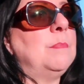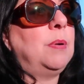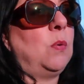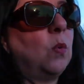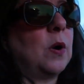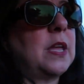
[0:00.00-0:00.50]

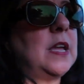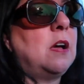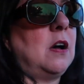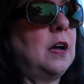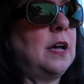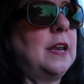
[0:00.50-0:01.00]
but working
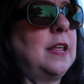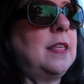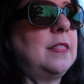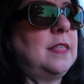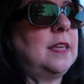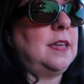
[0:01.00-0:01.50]
on
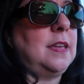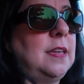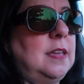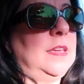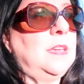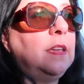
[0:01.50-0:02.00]

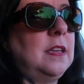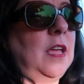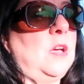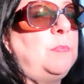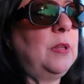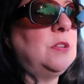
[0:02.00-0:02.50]
the
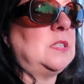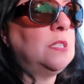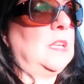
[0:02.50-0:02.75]
homeowners